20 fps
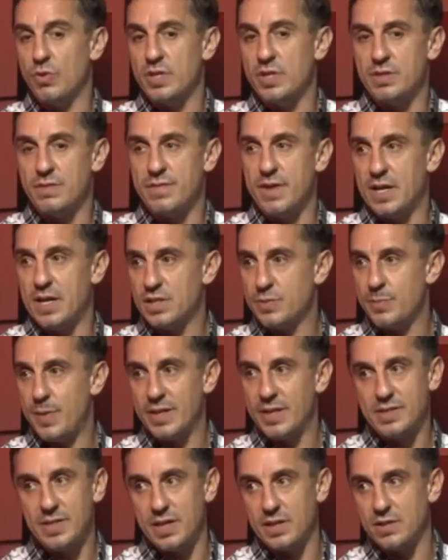is the fact
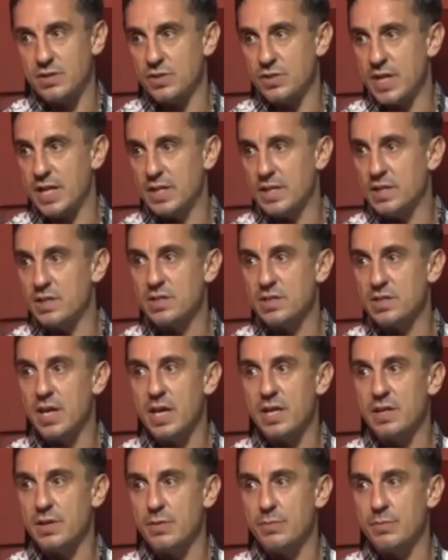spectators getting into
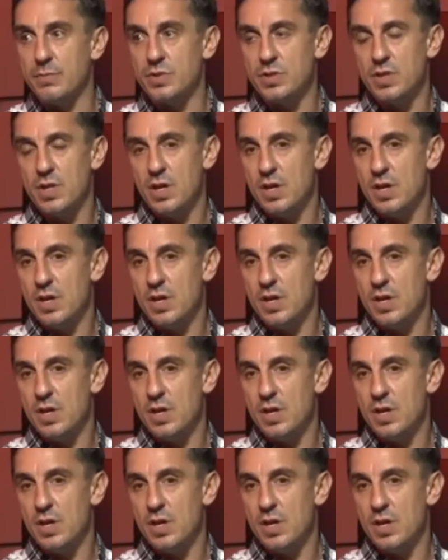stadiums.